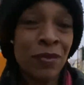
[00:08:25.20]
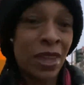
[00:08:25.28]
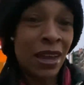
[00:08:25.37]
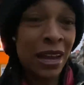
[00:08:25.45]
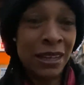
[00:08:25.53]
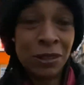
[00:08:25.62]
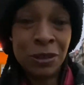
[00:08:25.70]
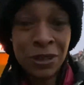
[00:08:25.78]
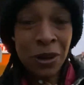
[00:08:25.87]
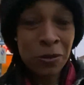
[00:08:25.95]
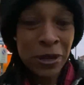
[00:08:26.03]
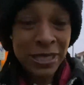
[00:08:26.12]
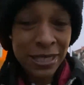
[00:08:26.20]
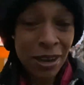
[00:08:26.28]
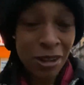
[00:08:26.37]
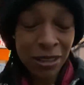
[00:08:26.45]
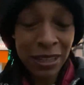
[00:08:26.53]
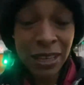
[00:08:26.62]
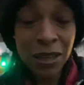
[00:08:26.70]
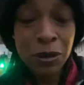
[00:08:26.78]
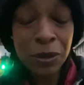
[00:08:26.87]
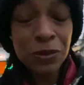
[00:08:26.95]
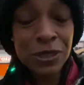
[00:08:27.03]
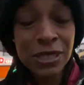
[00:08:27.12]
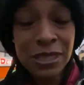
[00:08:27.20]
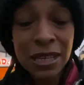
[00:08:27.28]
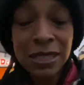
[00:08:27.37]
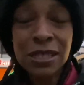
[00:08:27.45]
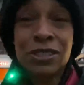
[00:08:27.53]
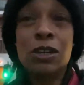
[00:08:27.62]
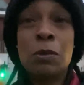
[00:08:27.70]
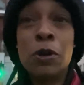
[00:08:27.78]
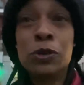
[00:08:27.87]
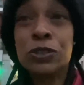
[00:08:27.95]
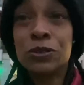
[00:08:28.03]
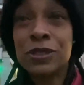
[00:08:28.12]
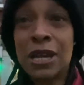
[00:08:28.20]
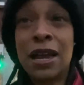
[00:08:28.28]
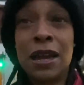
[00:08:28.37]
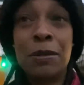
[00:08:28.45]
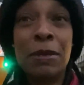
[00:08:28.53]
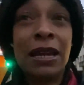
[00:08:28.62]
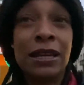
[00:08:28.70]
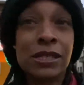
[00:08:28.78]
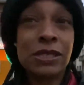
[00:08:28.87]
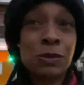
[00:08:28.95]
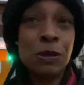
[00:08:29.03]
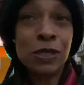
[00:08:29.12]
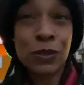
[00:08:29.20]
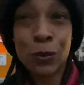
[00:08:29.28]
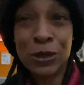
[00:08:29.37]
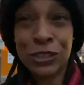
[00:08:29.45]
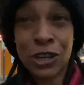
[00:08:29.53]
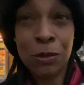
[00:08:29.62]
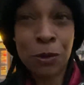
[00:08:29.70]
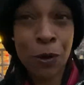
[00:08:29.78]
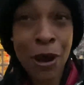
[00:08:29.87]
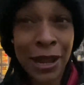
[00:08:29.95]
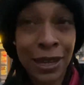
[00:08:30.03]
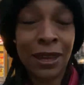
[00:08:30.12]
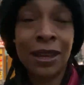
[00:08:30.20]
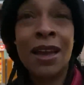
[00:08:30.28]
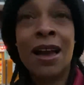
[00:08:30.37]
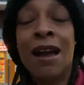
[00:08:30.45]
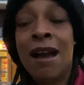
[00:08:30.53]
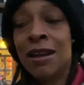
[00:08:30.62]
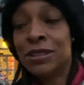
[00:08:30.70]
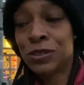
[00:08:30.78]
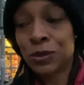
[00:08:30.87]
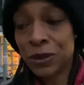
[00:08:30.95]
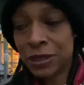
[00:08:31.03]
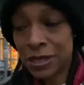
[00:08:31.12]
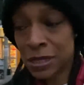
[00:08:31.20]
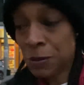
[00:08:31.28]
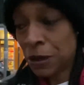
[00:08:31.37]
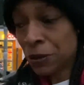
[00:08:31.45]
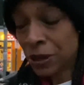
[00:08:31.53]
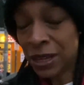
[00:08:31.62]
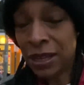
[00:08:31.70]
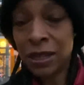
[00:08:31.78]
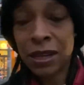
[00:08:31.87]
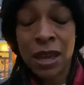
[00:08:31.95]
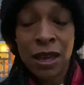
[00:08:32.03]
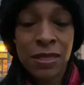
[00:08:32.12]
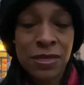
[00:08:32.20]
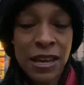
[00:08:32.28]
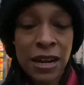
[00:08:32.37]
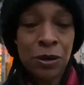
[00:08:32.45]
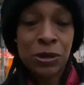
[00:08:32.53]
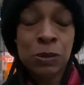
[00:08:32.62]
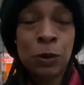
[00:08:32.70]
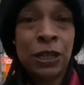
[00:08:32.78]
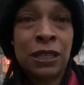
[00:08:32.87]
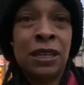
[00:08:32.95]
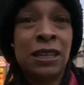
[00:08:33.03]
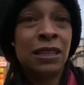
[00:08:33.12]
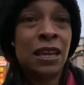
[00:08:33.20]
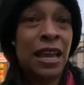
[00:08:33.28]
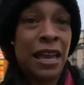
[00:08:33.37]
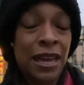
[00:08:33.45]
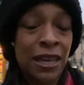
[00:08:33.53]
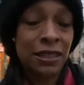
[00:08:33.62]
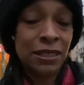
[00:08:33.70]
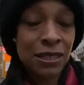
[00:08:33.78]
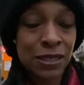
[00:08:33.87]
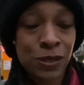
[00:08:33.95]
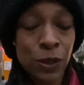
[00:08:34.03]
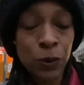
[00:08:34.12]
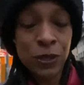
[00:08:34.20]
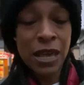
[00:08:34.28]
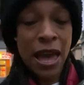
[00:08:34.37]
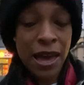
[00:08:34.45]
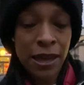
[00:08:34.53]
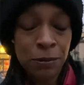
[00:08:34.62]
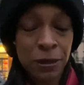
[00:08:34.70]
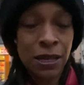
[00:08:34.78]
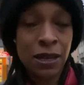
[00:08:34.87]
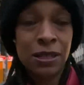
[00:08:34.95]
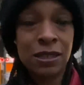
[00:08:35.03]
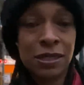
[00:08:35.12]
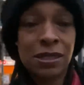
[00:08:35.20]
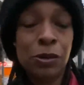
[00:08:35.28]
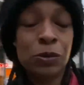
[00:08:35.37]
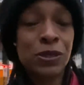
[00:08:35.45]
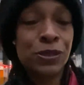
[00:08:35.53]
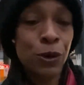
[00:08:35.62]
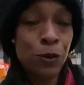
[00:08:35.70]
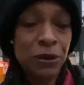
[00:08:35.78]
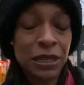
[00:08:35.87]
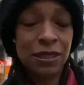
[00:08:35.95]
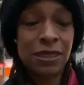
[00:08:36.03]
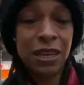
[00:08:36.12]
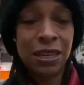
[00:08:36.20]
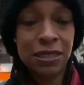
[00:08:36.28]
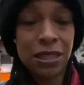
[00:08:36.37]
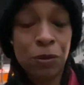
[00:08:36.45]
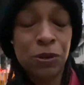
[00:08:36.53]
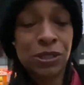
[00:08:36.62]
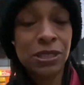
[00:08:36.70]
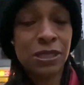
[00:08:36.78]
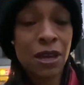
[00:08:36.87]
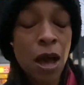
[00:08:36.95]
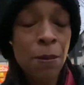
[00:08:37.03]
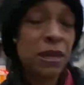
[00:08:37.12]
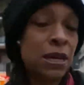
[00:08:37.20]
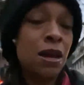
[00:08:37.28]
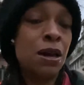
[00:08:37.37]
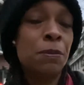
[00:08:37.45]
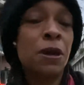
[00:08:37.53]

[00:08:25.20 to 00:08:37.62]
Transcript: I don't know what to call it. It was just like such an emotional time. And I just spent so much time crying during this period that I was pregnant, and so sad because there were so many things that were just coming up